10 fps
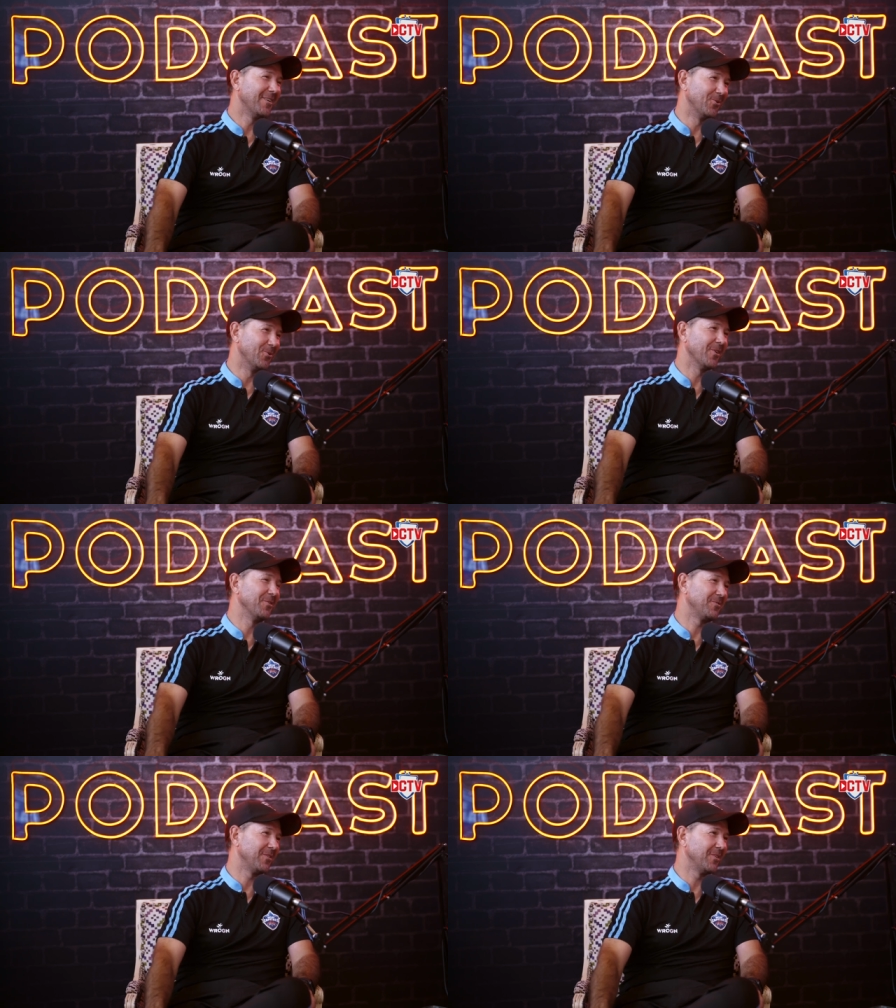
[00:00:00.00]
or, or
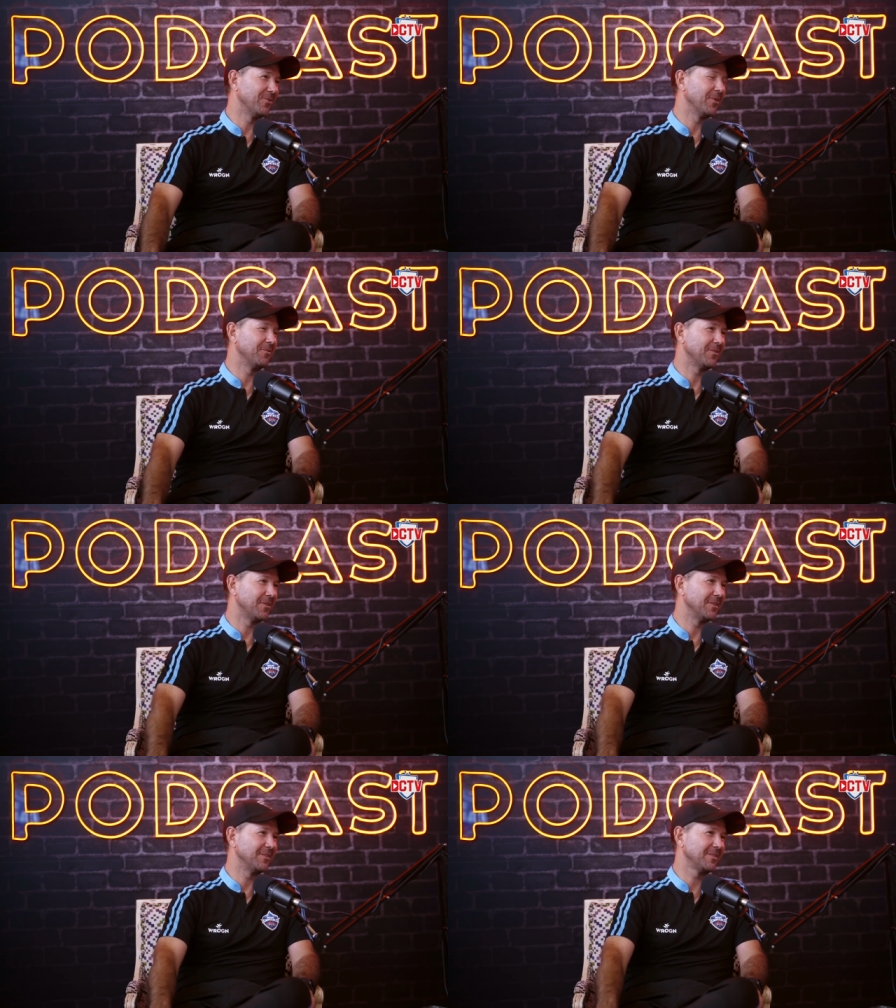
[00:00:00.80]
I'd find, or I'd
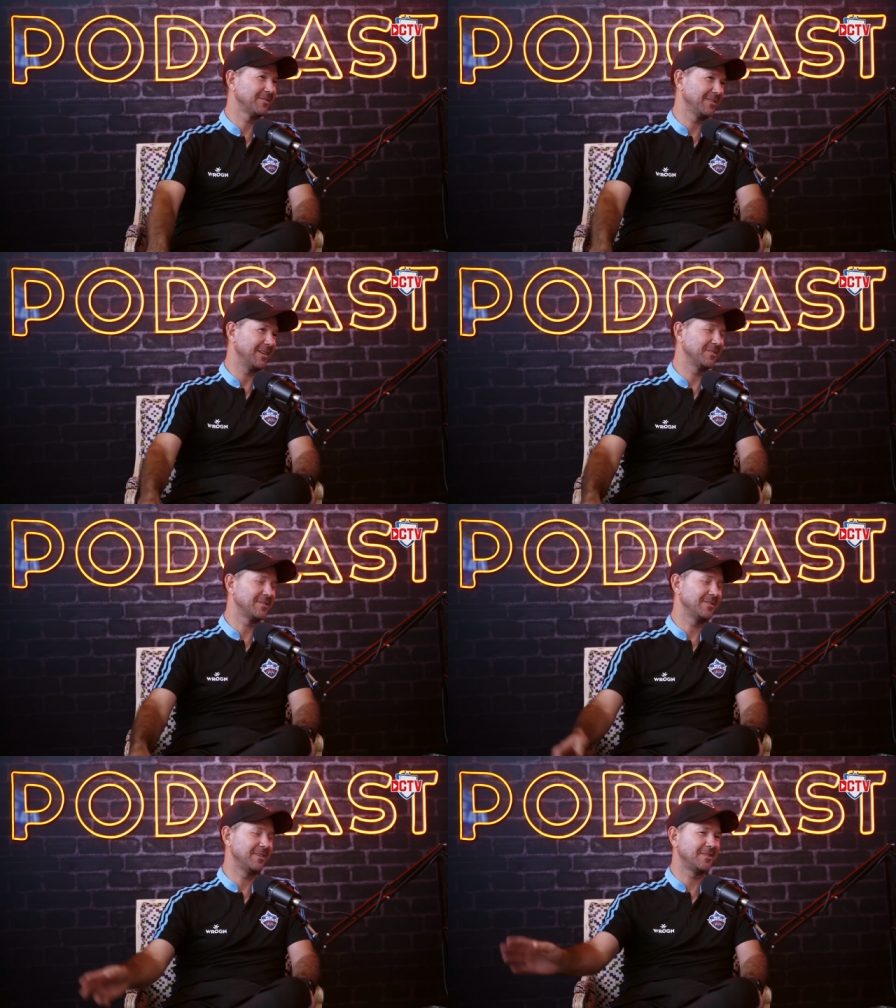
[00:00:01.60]
find, you know,
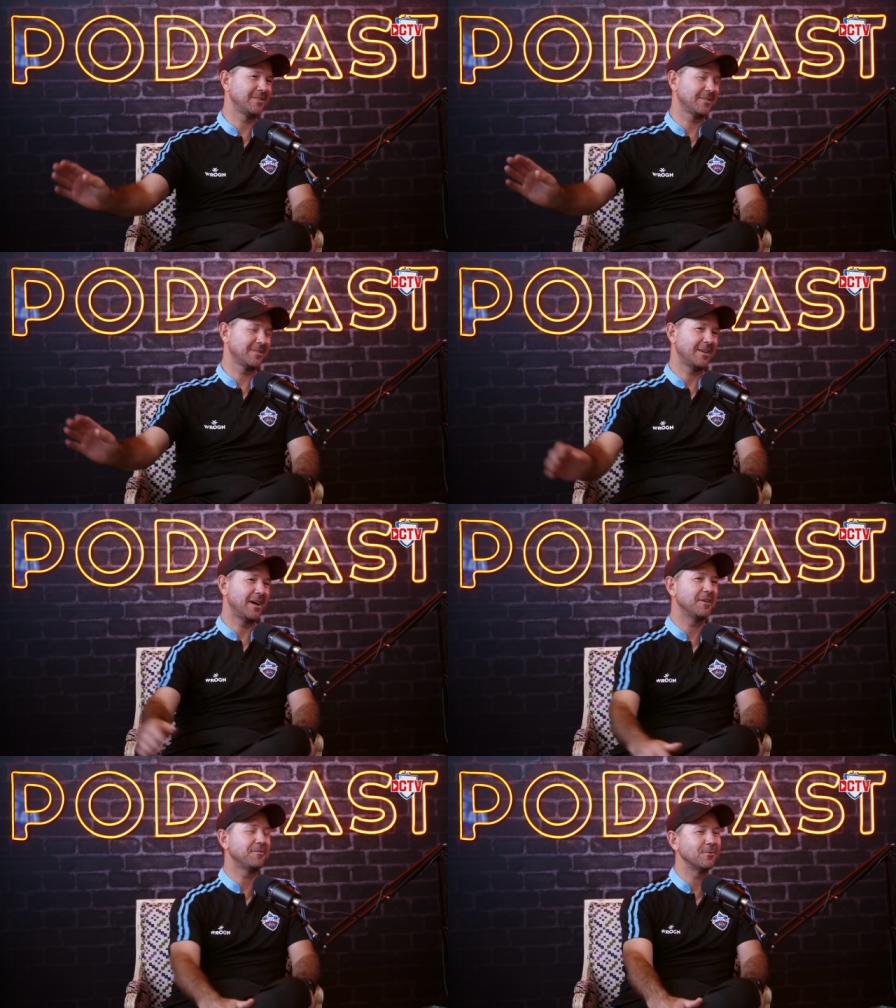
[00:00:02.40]
it's, it's
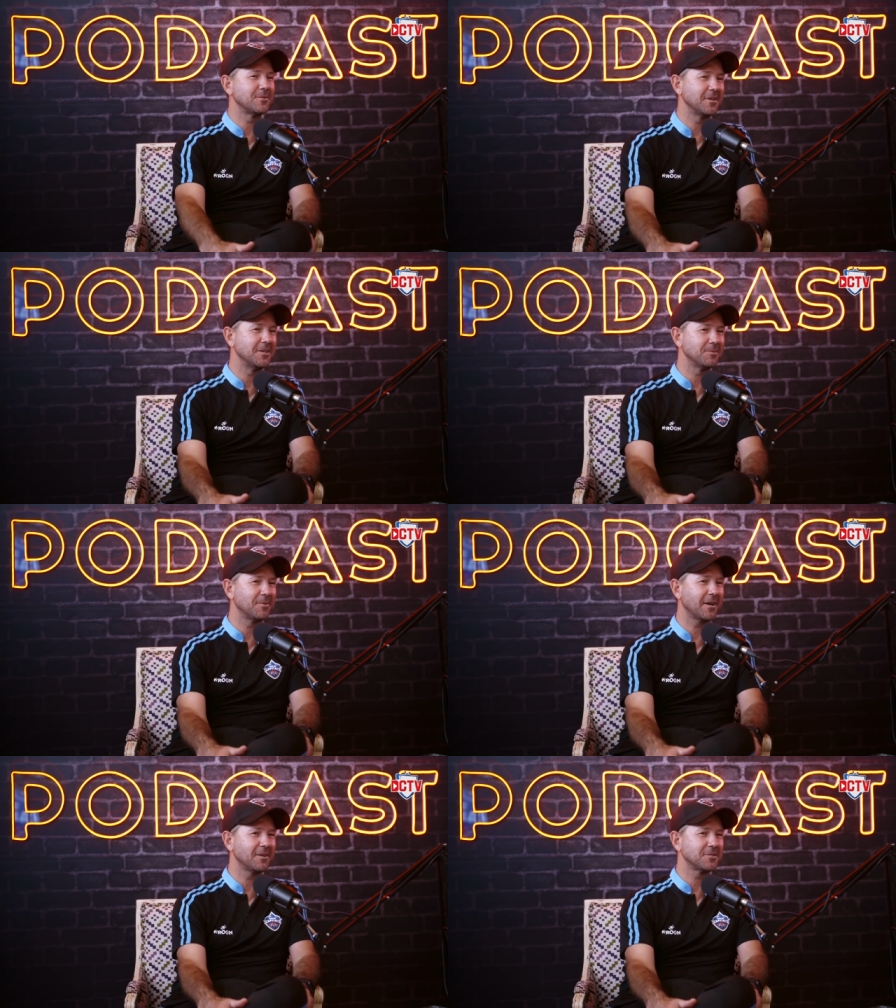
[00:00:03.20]
AFL season
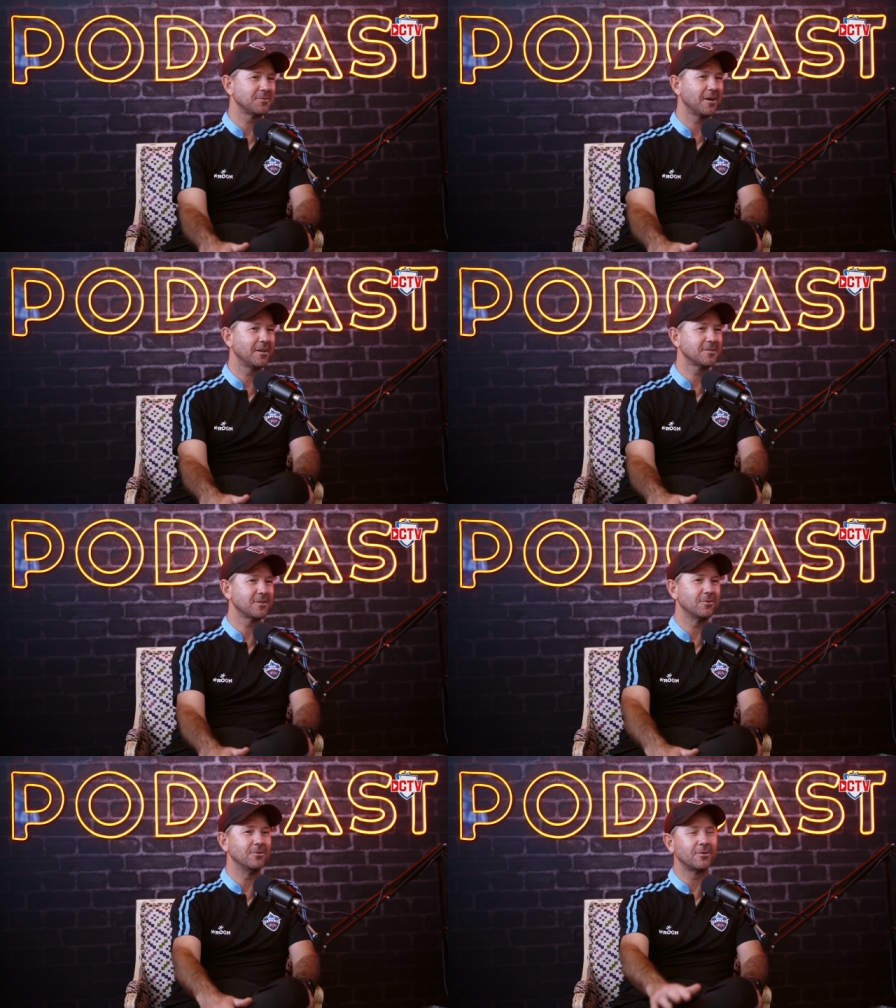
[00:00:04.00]
back in Australia,
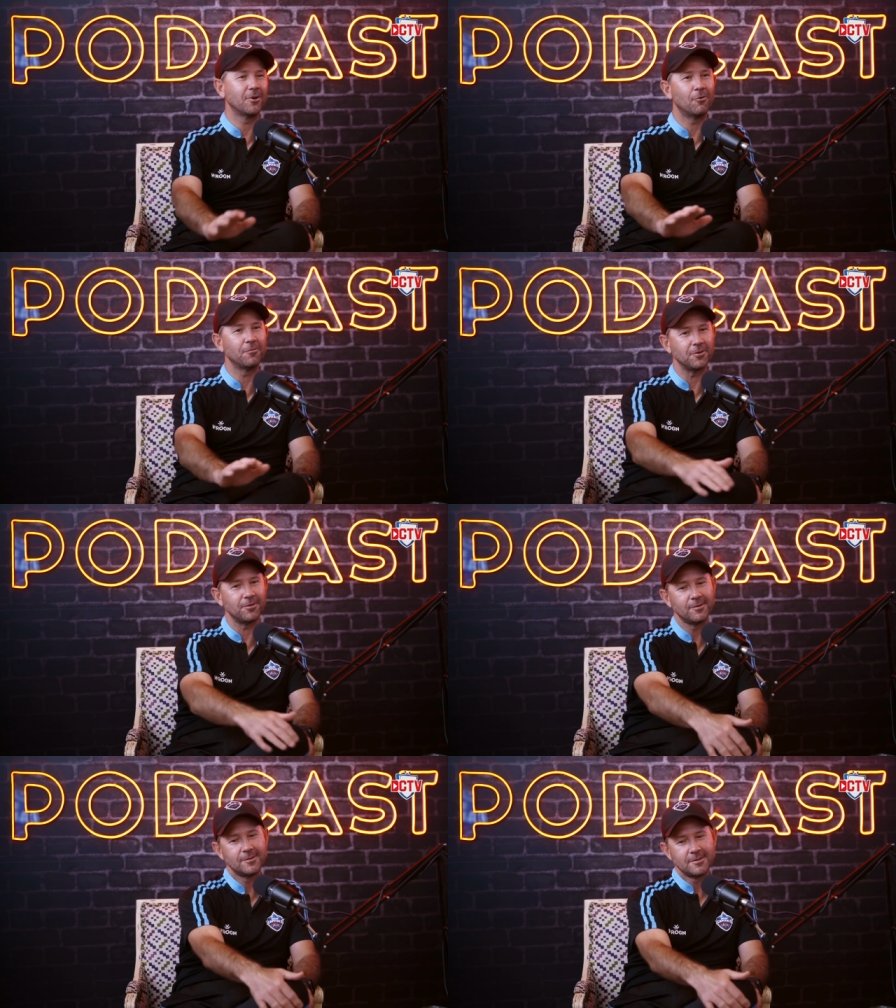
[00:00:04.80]
so golf
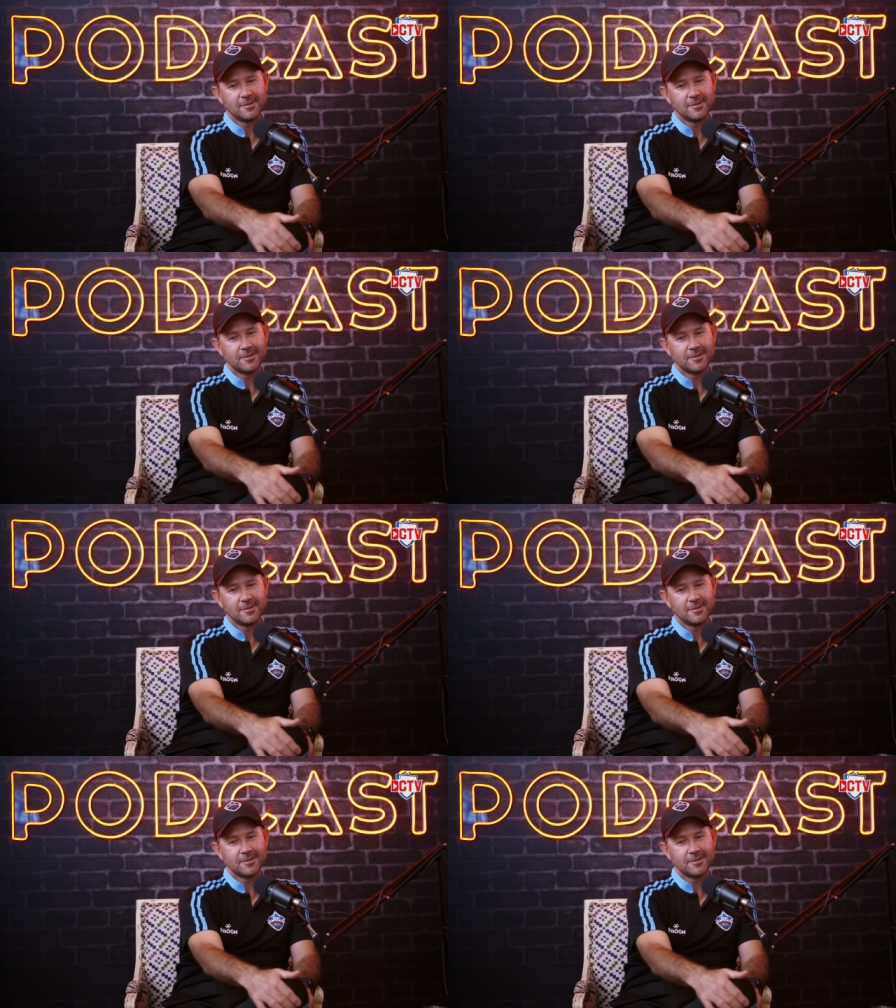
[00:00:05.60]
and